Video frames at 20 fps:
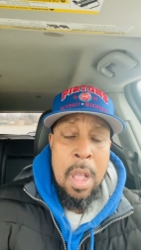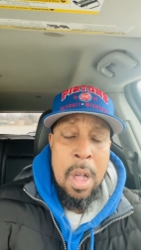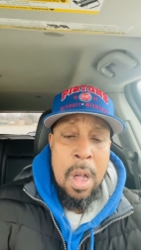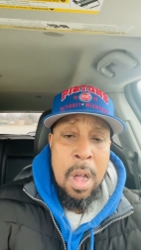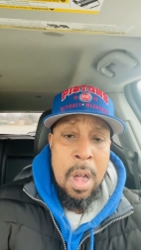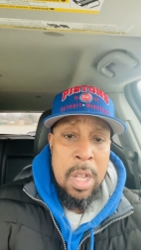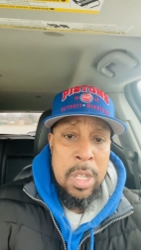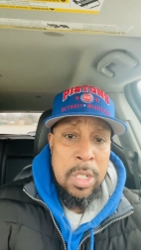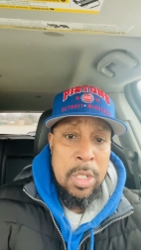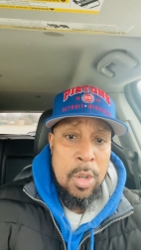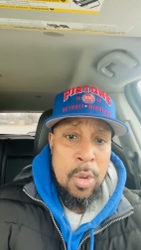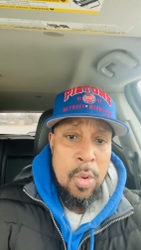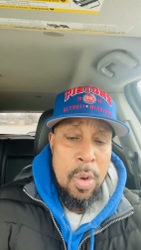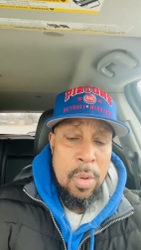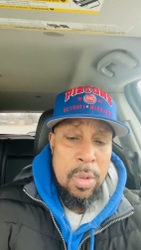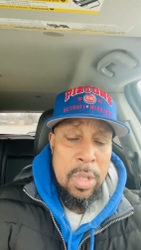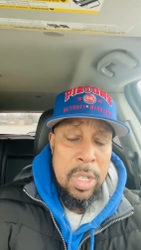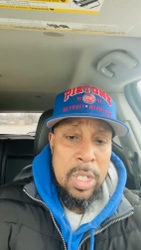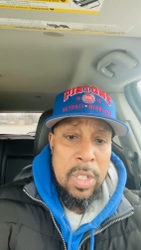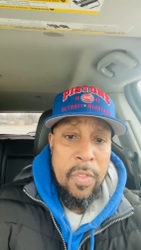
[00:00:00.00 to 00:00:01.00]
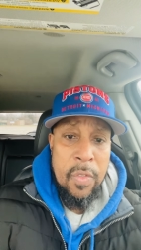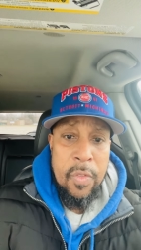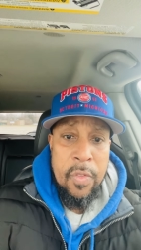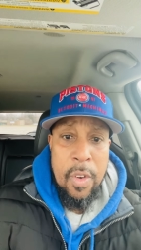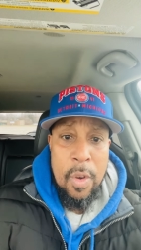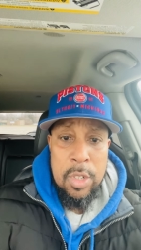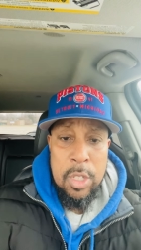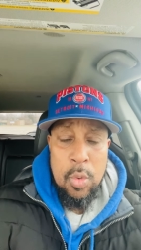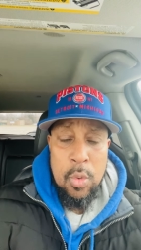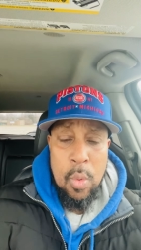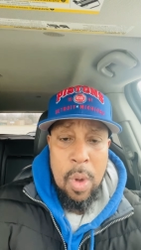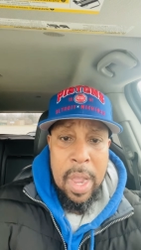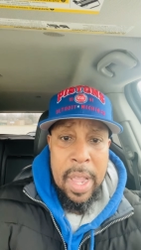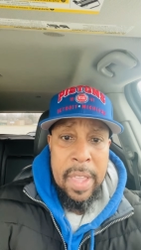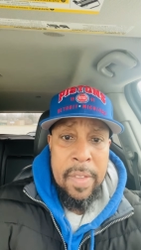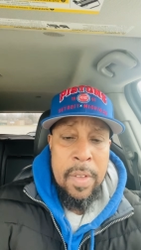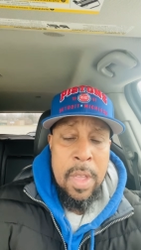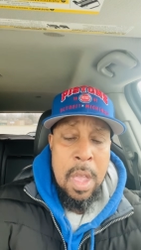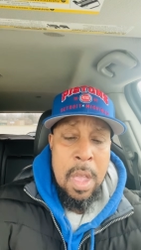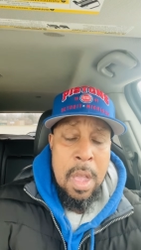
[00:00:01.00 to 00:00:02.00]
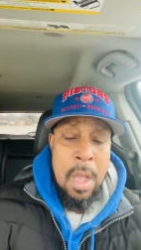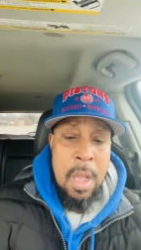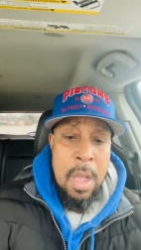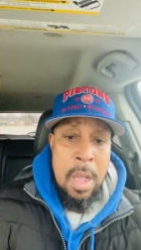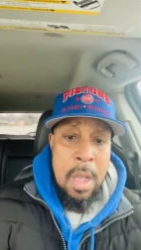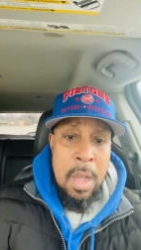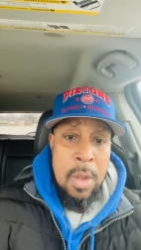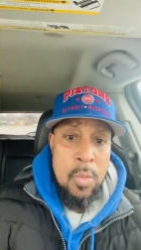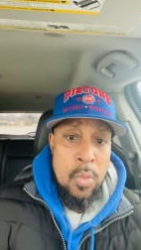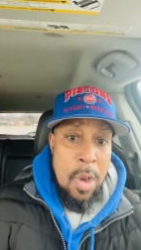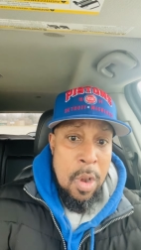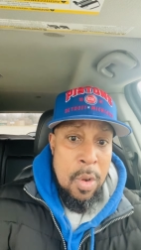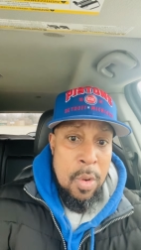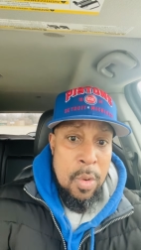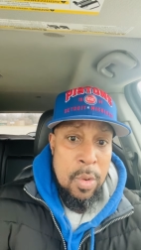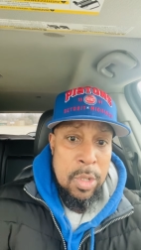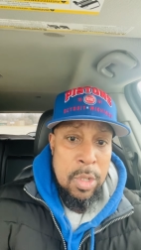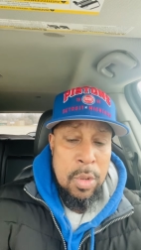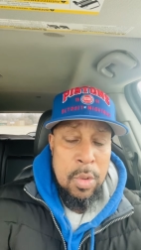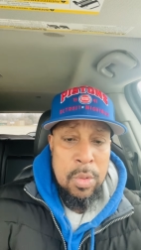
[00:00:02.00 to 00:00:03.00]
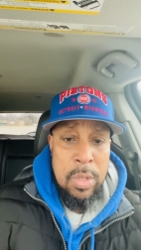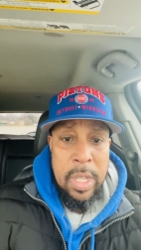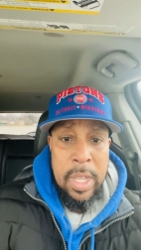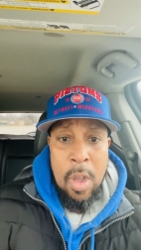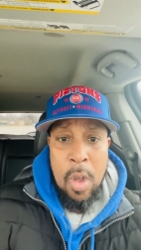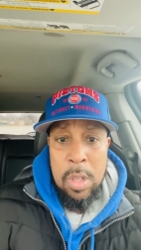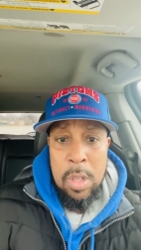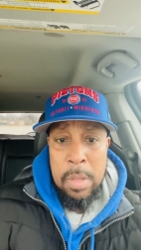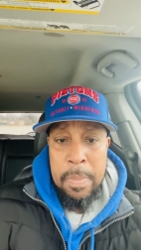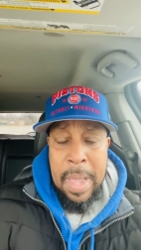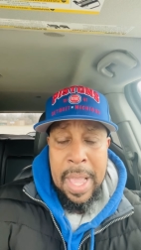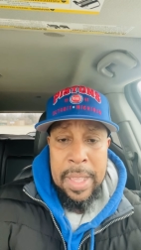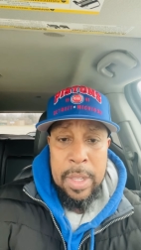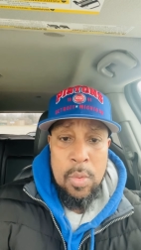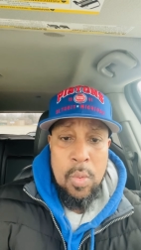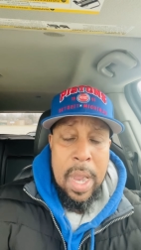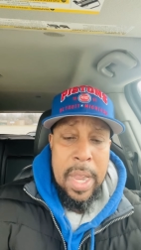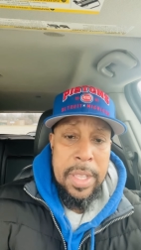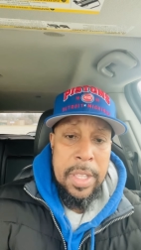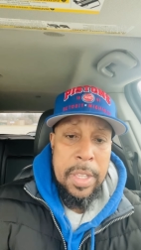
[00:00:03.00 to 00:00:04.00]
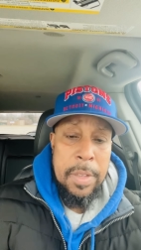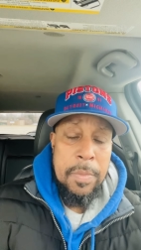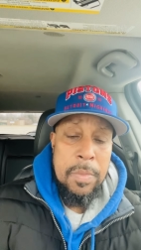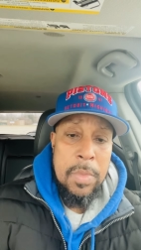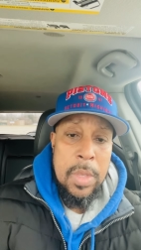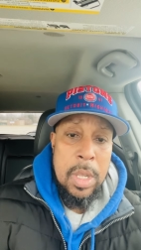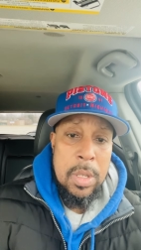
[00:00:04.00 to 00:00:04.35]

also Crowley's first wife, Rose, who did automatic writing.